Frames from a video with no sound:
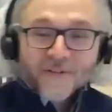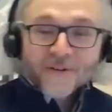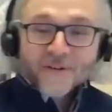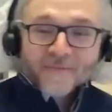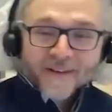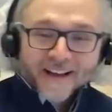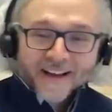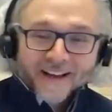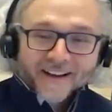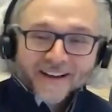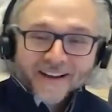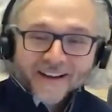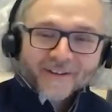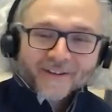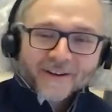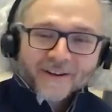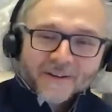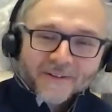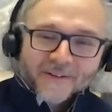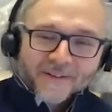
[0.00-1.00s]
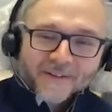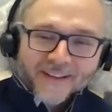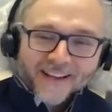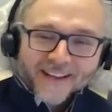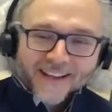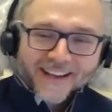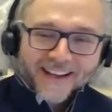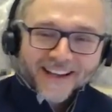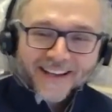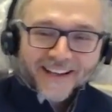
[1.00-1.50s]
microphone
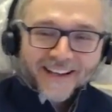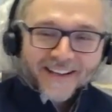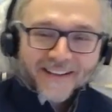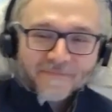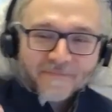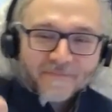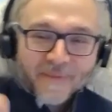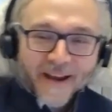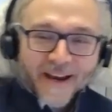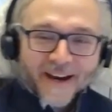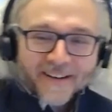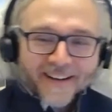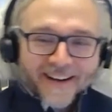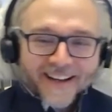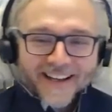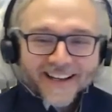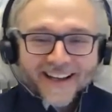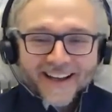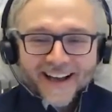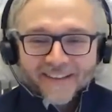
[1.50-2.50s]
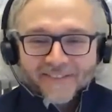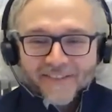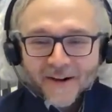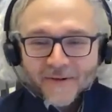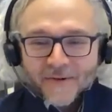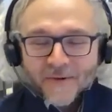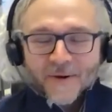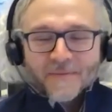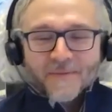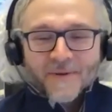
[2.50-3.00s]
can bear it, I've got
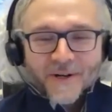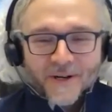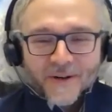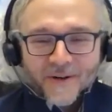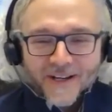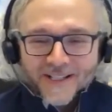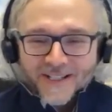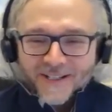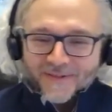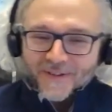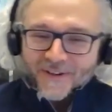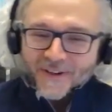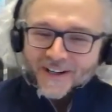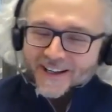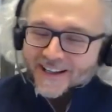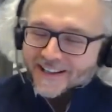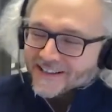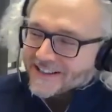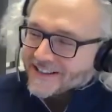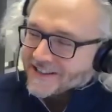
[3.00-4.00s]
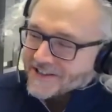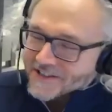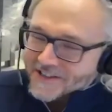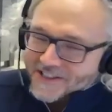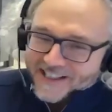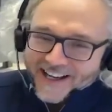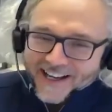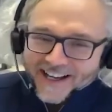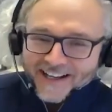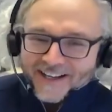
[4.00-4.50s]
one more question for you. And since you're
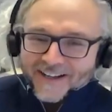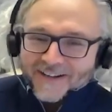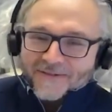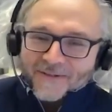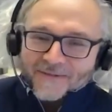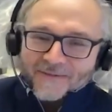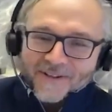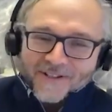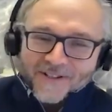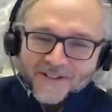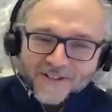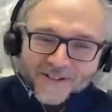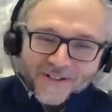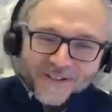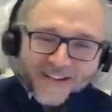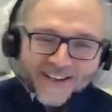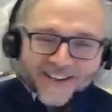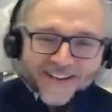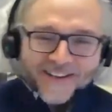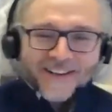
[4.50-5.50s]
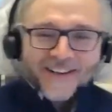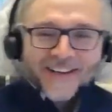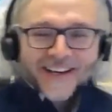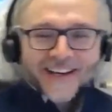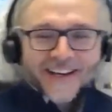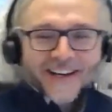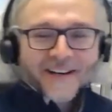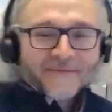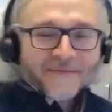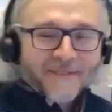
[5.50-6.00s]
standing over my shoulder, I know you can
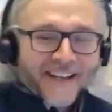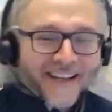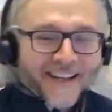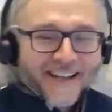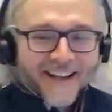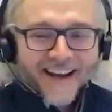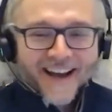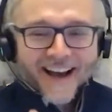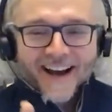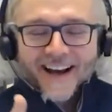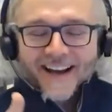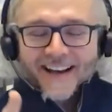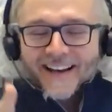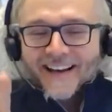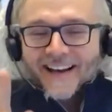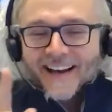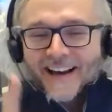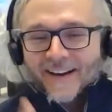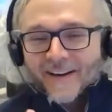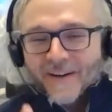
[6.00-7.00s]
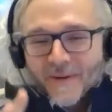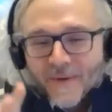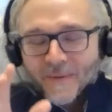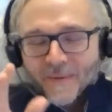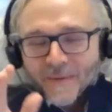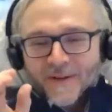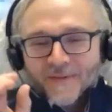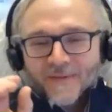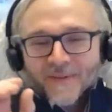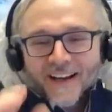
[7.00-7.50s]
hear me. Now,
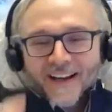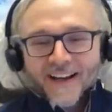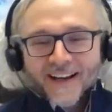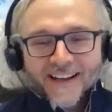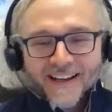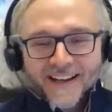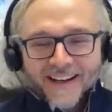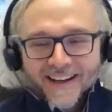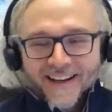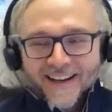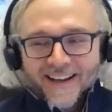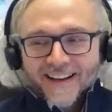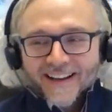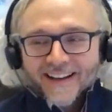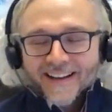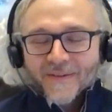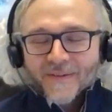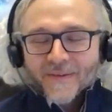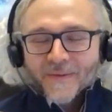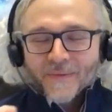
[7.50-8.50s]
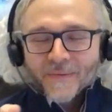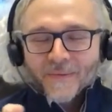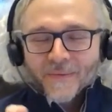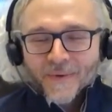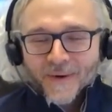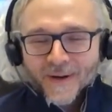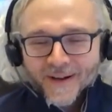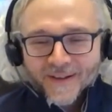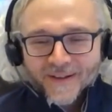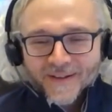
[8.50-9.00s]
we've got
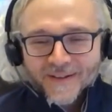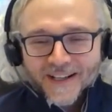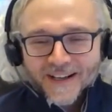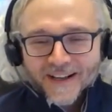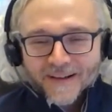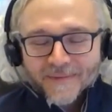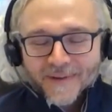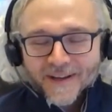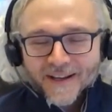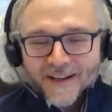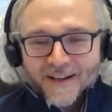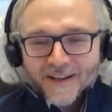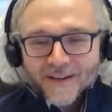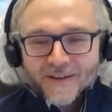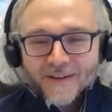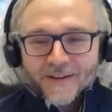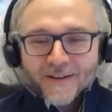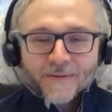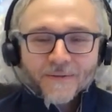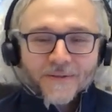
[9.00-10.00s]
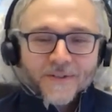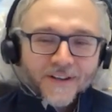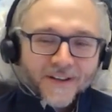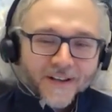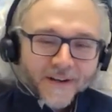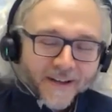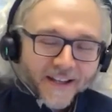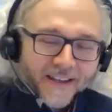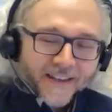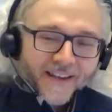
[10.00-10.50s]
one other topic. You were talking
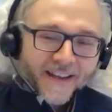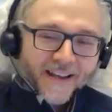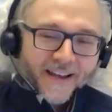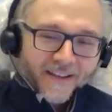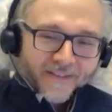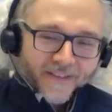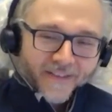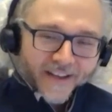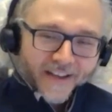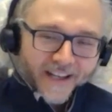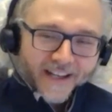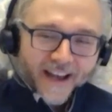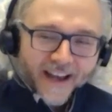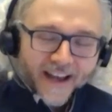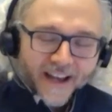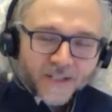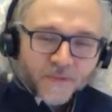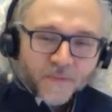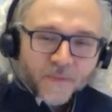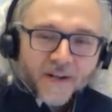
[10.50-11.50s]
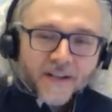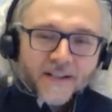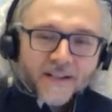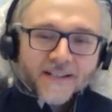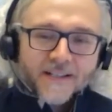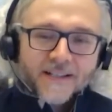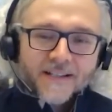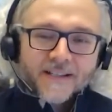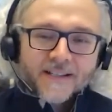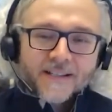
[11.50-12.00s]
about the elevated gas
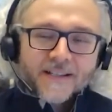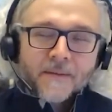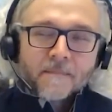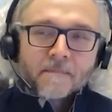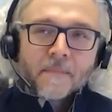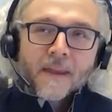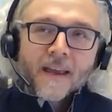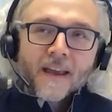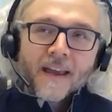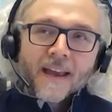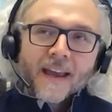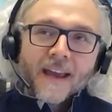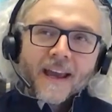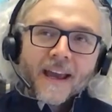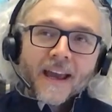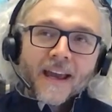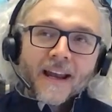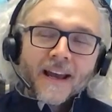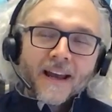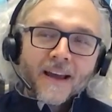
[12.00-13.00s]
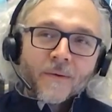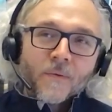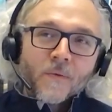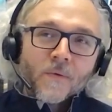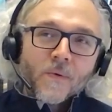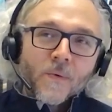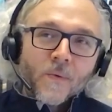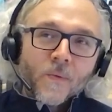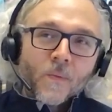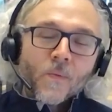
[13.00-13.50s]
prices, and I
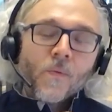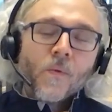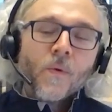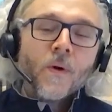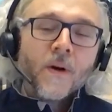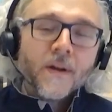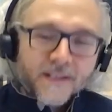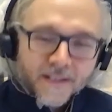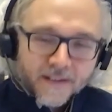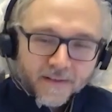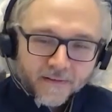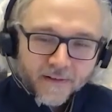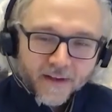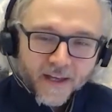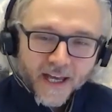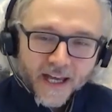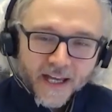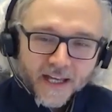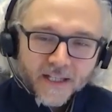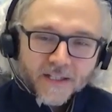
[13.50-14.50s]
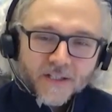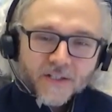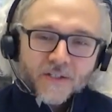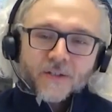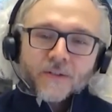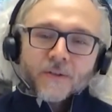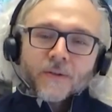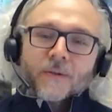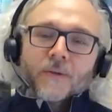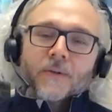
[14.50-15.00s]
want to gauge
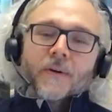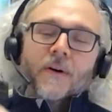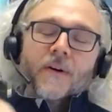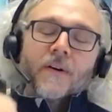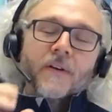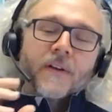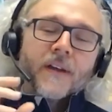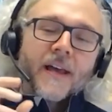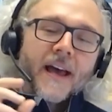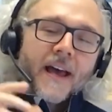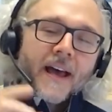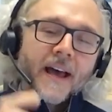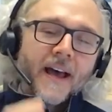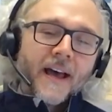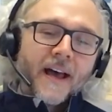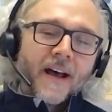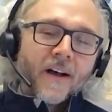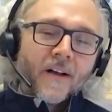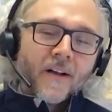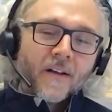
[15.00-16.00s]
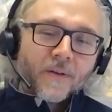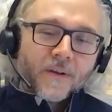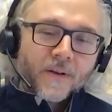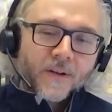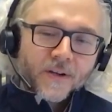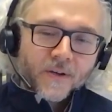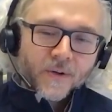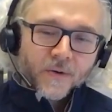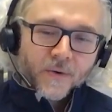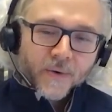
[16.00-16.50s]
you on how
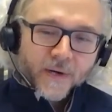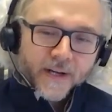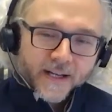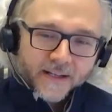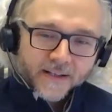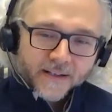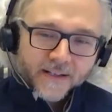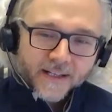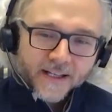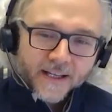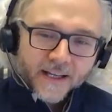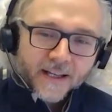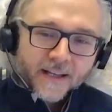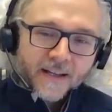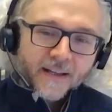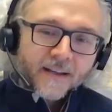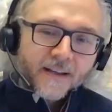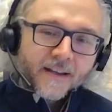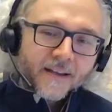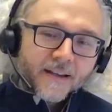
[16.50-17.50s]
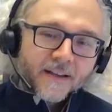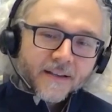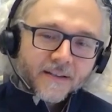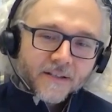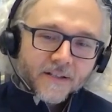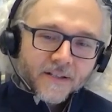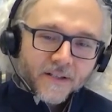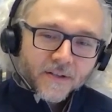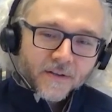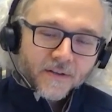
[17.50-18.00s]
quickly
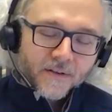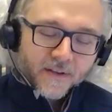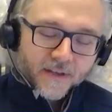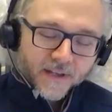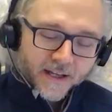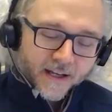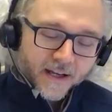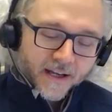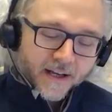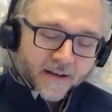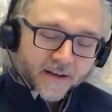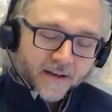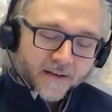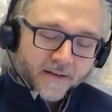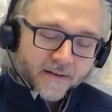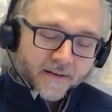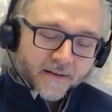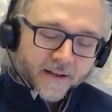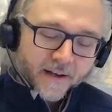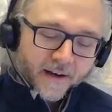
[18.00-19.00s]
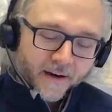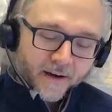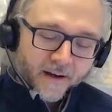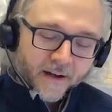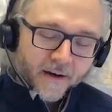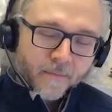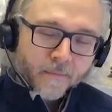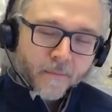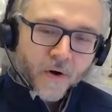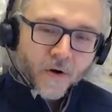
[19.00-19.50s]
do you think they're
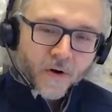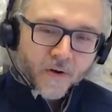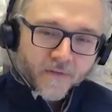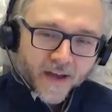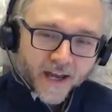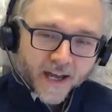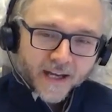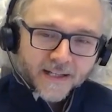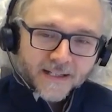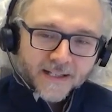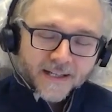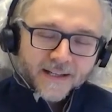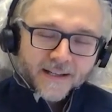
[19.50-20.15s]
going to motivate